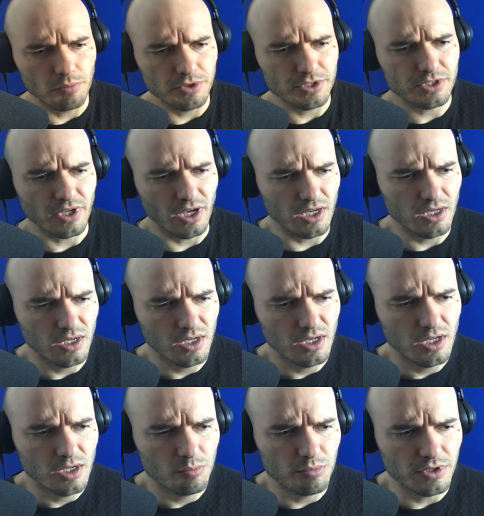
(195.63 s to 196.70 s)
This guy
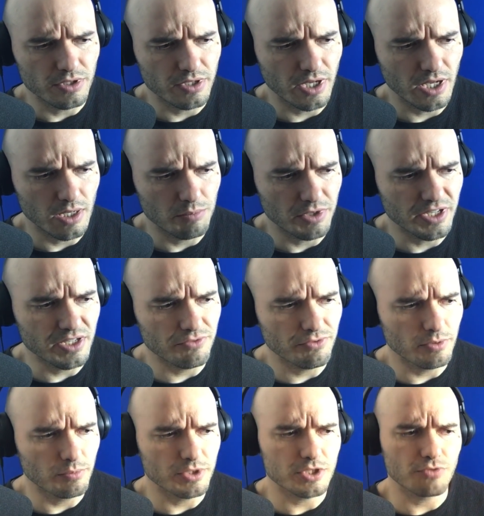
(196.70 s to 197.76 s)
became
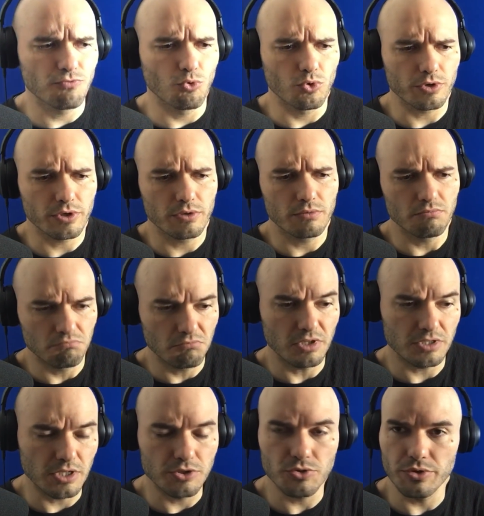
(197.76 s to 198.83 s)
infamous for
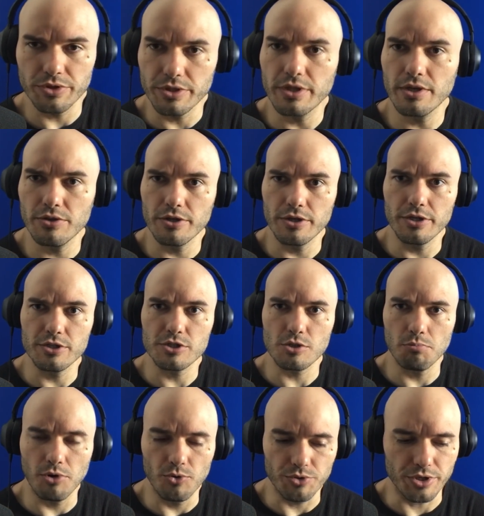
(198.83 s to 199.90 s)
essentially killing his
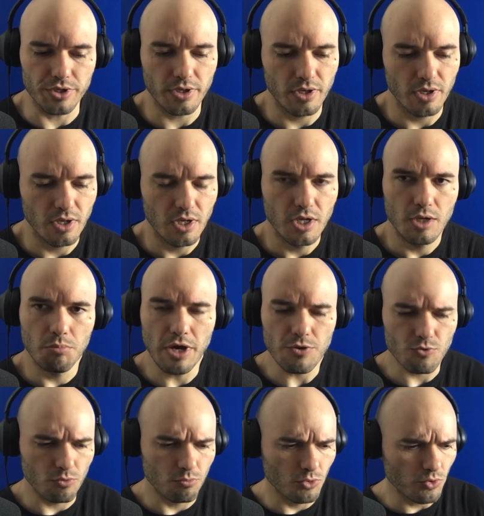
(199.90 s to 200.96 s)
opponent by
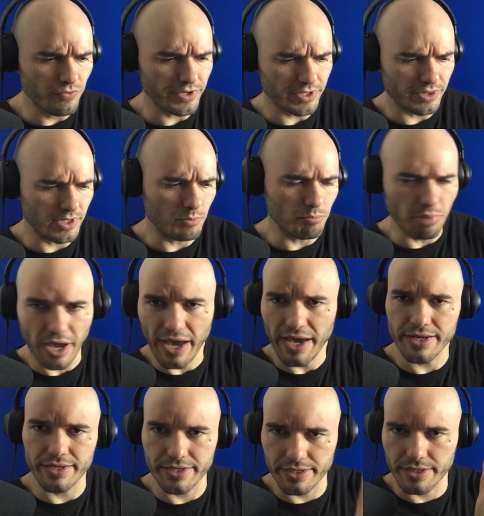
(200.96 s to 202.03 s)
removing the
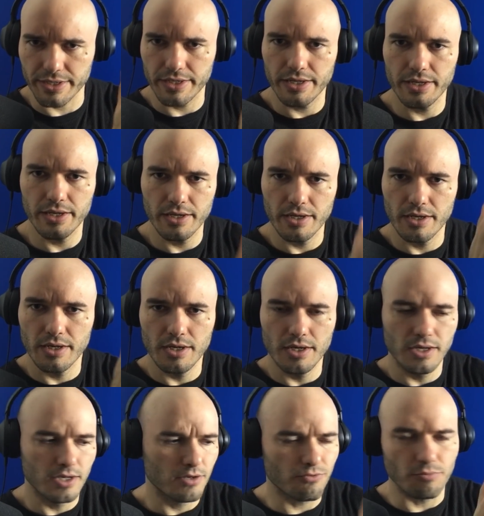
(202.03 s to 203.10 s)
padding
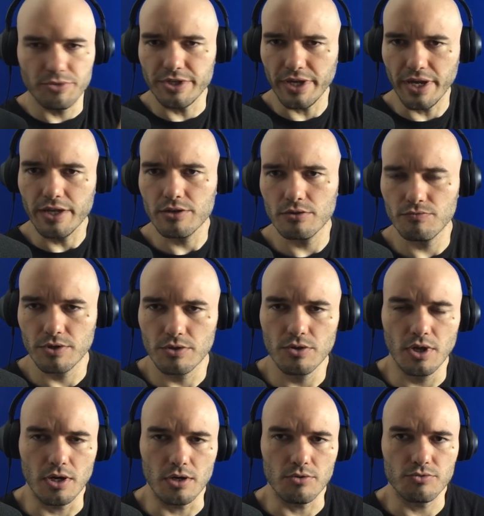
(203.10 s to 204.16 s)
from the end of the
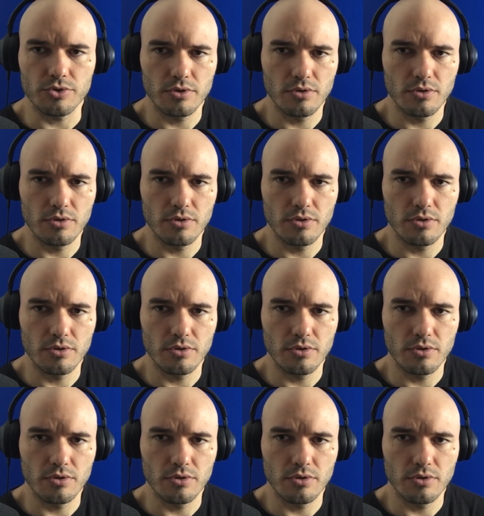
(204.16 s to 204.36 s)
glove.